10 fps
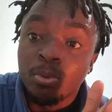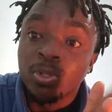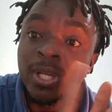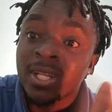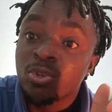
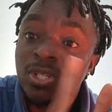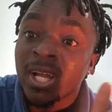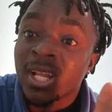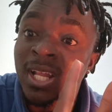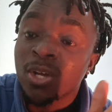but they are not
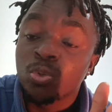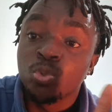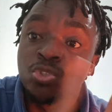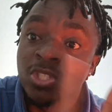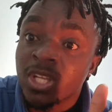allowed
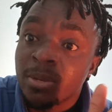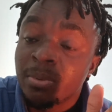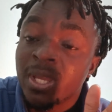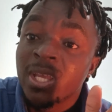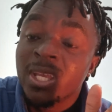to
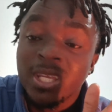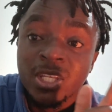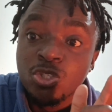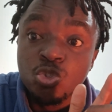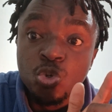step
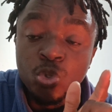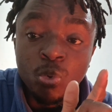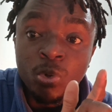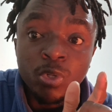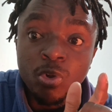into your
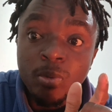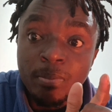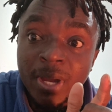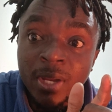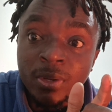what
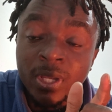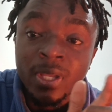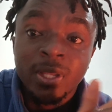compound.